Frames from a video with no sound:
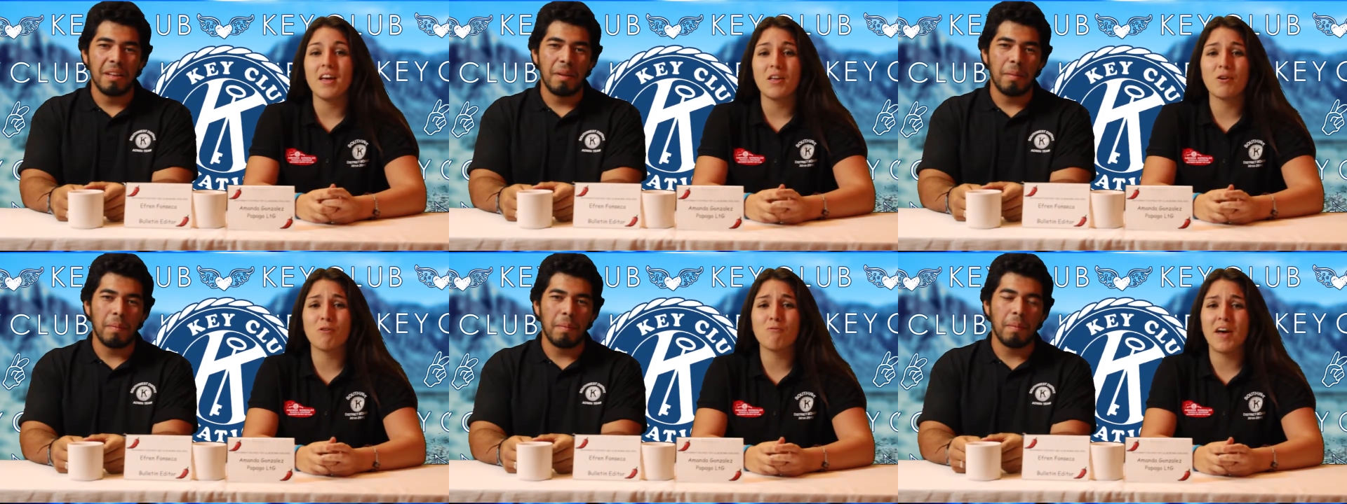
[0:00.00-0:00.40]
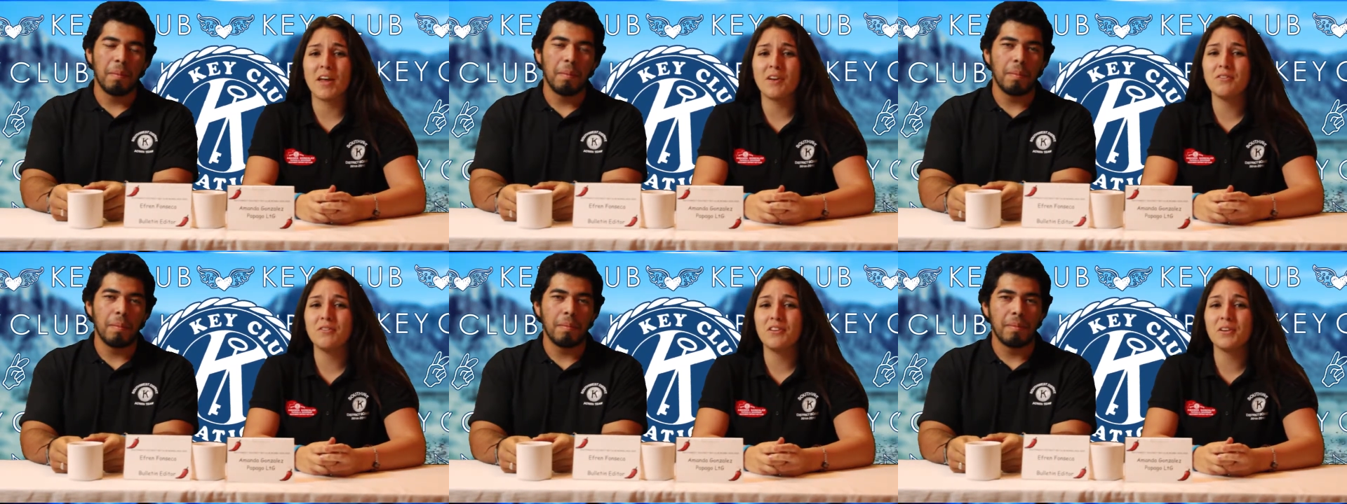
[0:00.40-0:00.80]
Speaker 1: You're
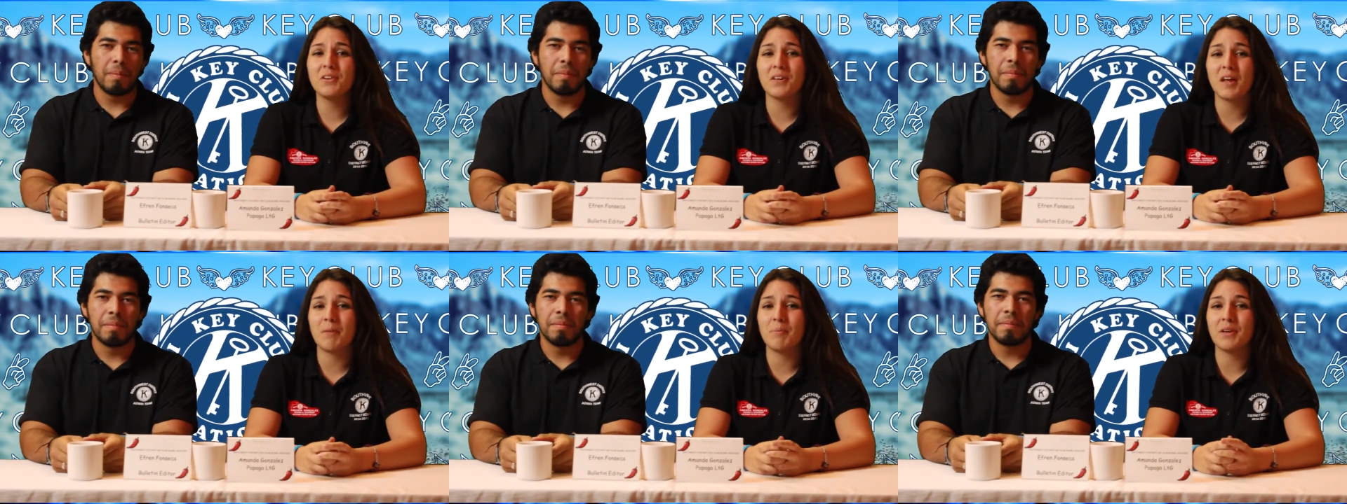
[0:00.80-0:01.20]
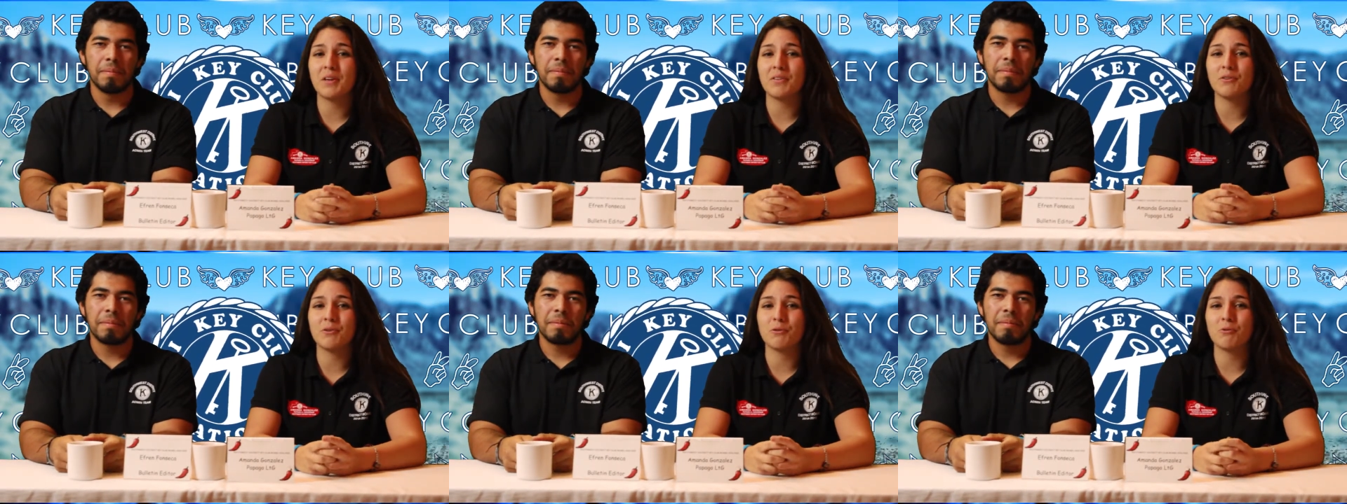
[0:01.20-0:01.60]
vital to your club
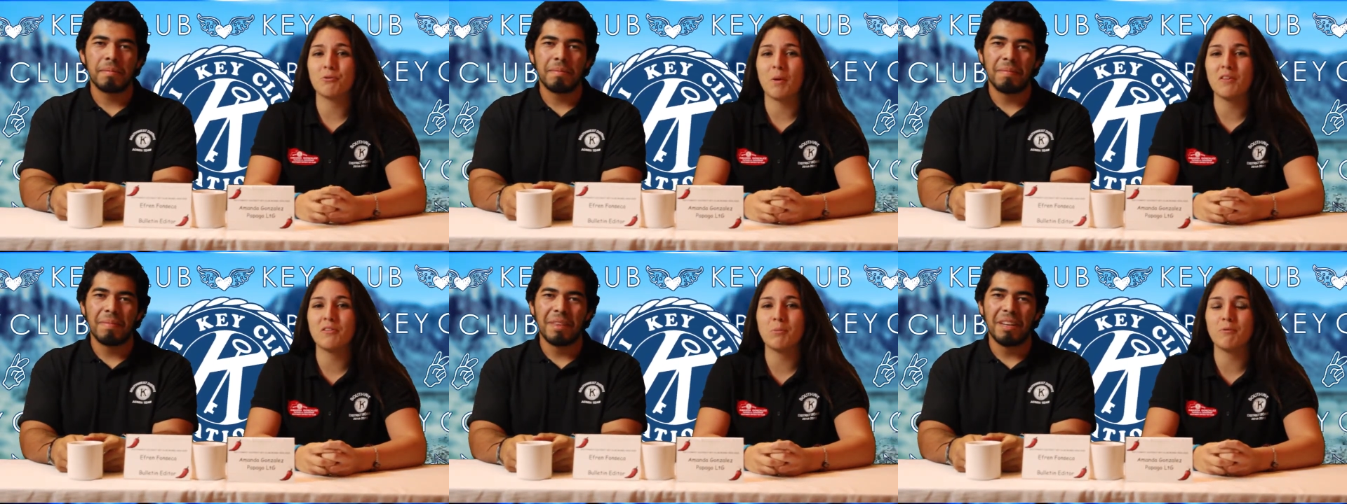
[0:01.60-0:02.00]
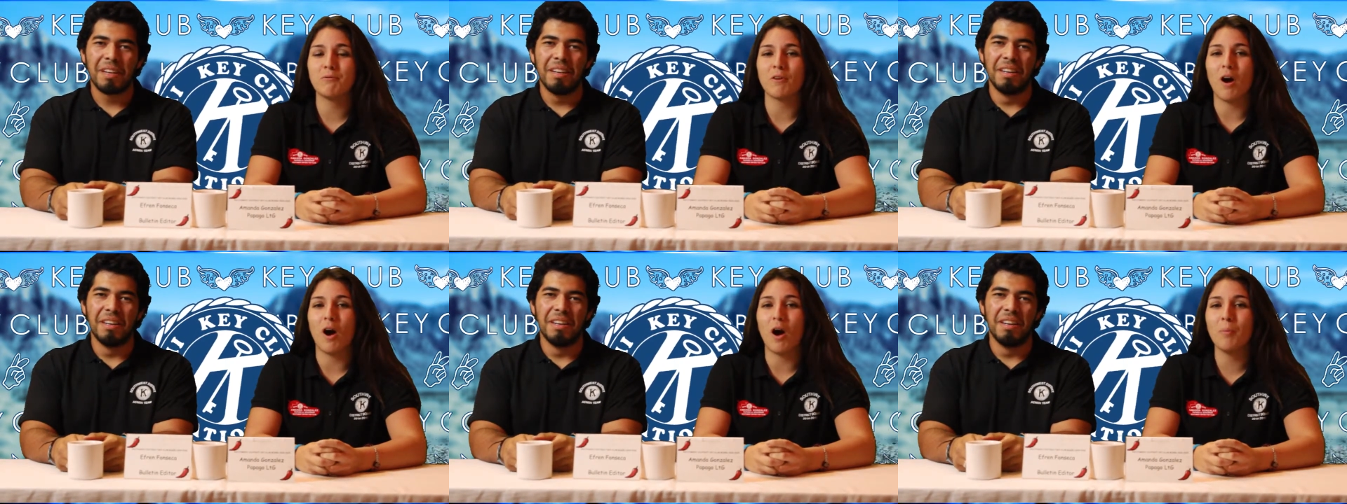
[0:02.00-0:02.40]
because you're responsible
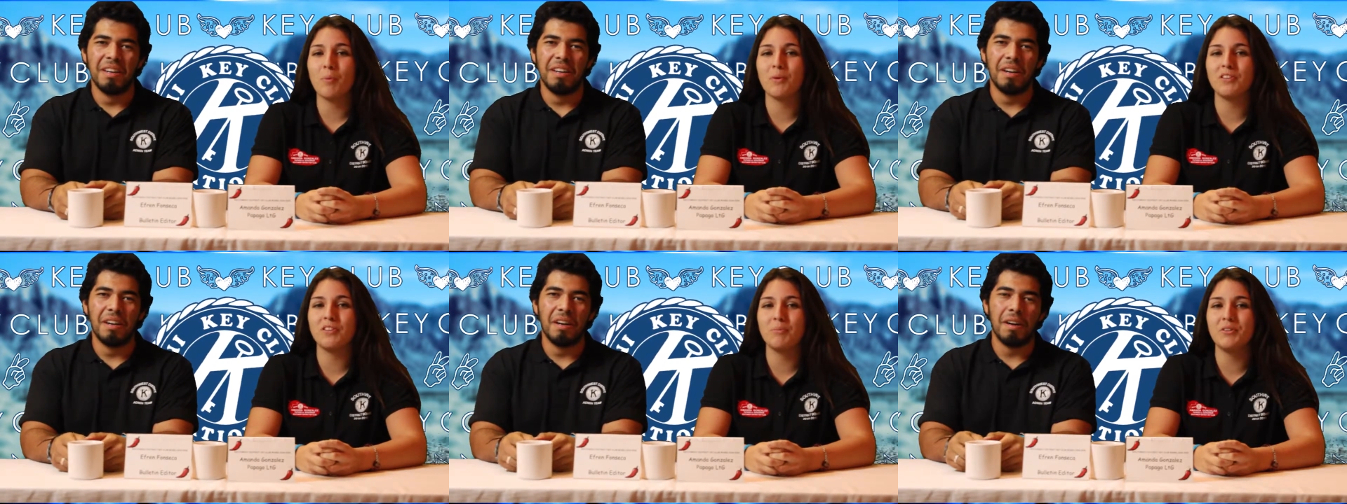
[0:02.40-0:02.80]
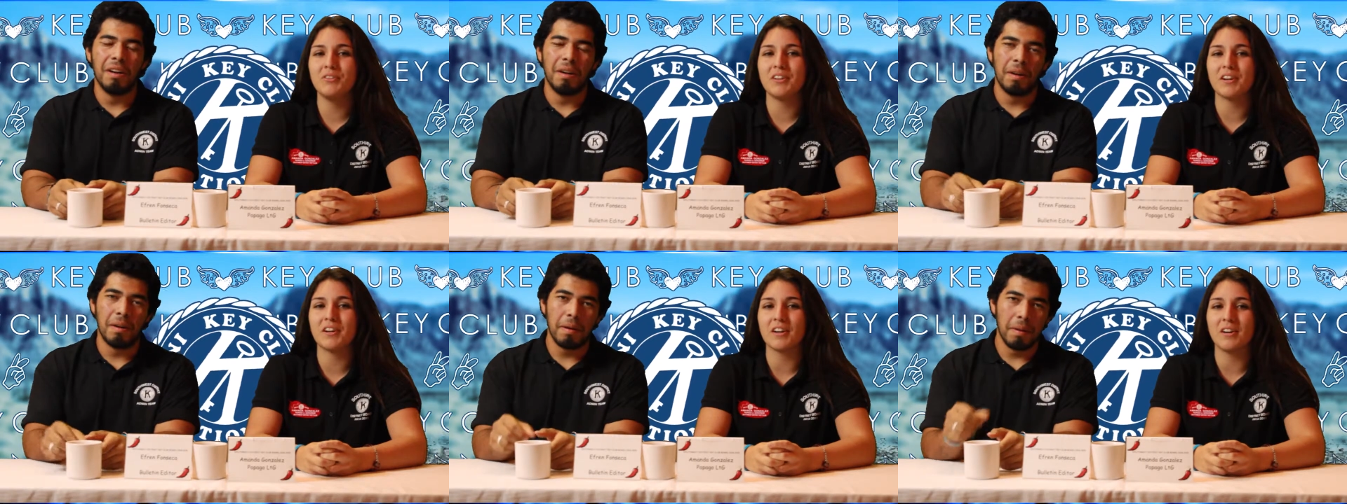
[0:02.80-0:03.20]
for all printed
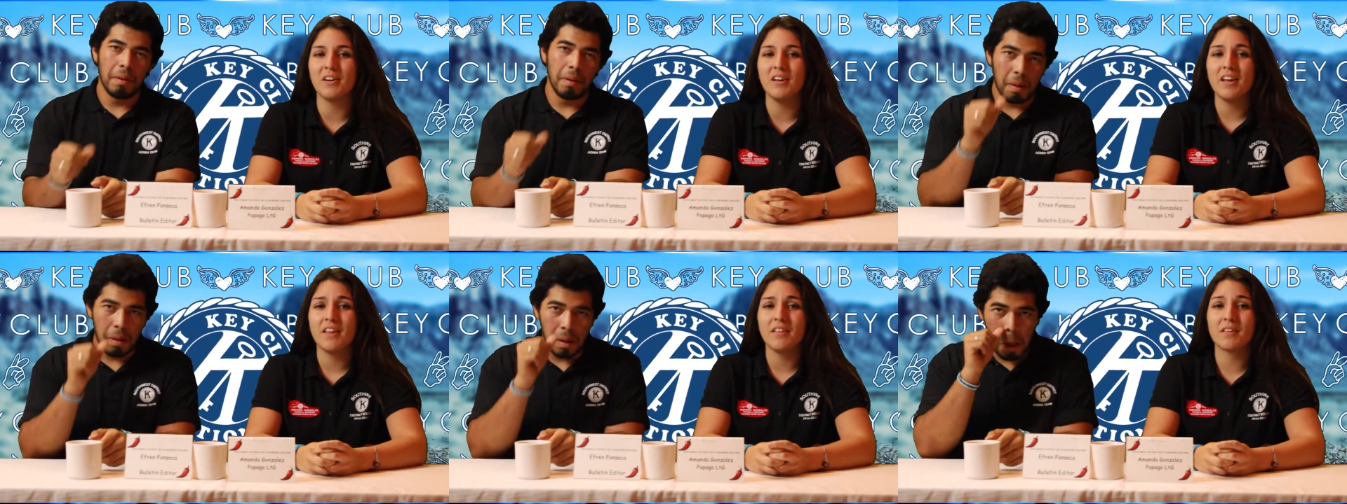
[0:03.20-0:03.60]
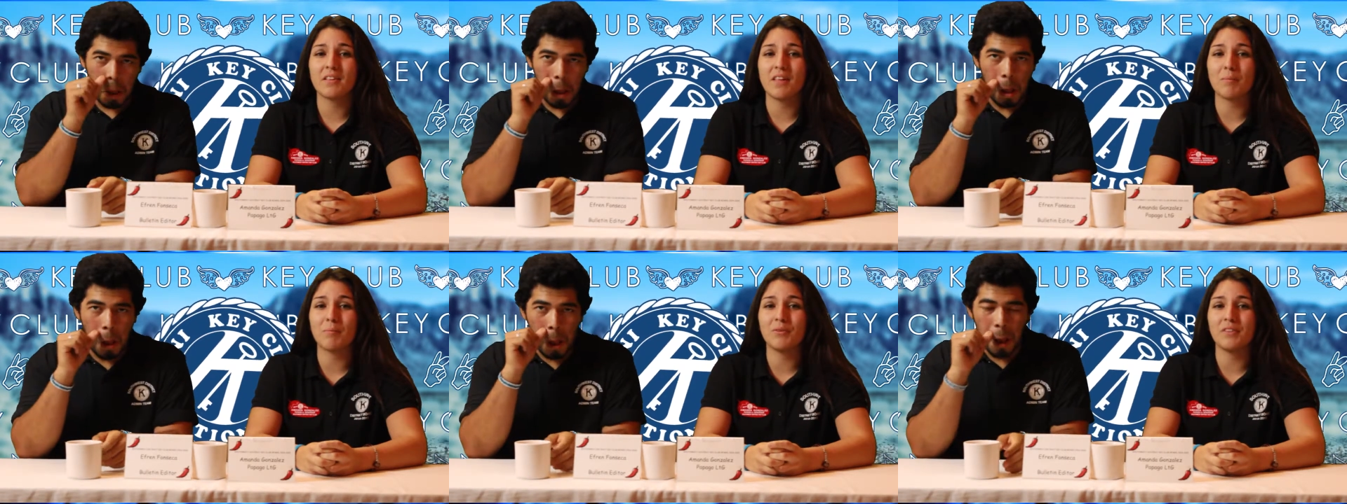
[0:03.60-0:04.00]
material the
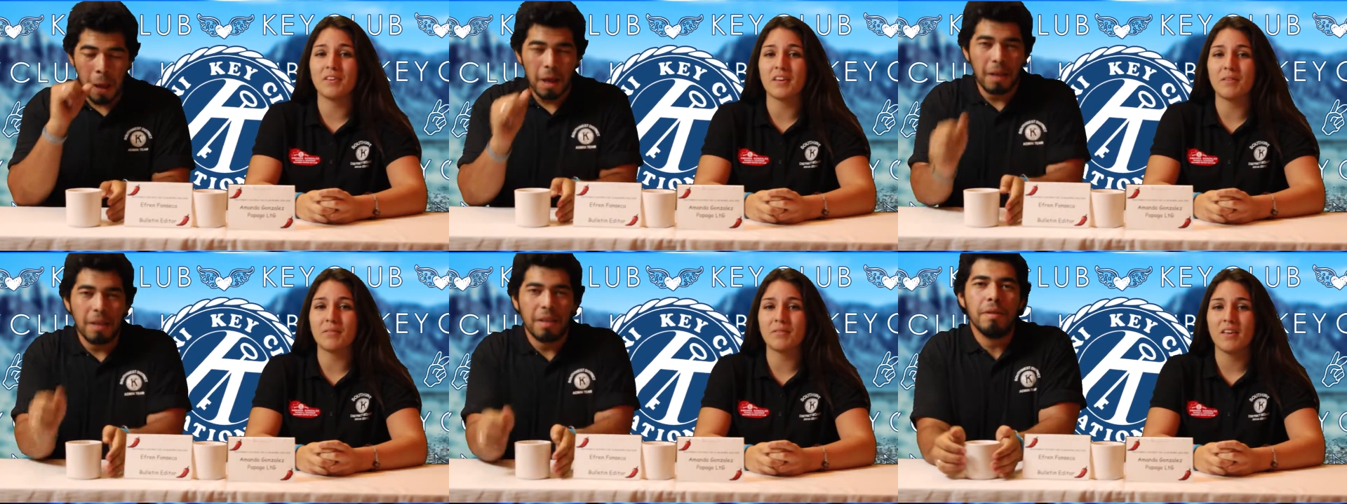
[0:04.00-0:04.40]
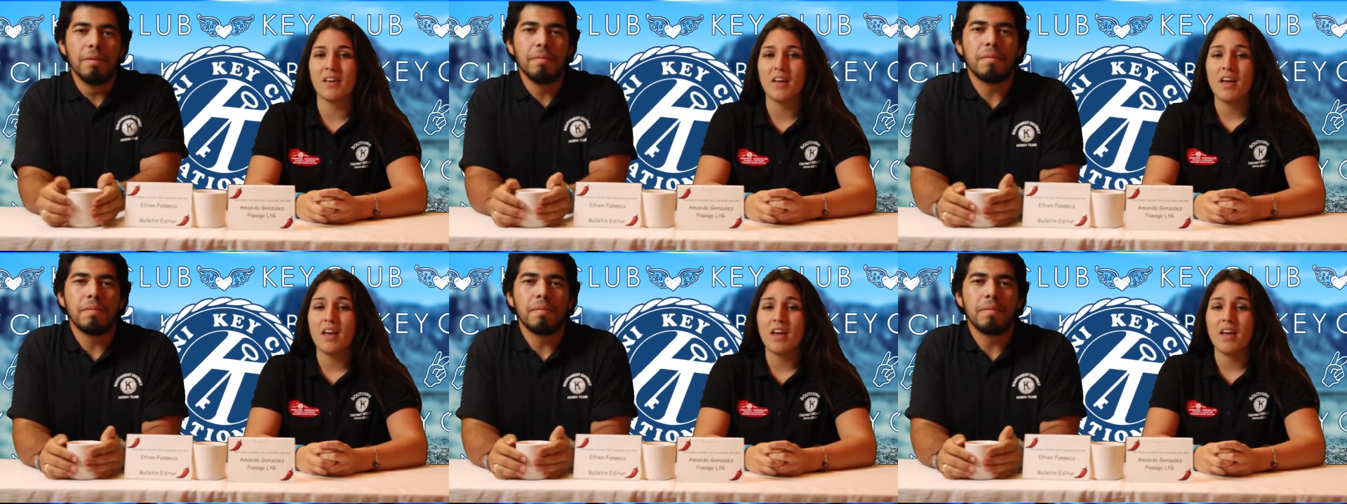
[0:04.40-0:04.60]
club receives.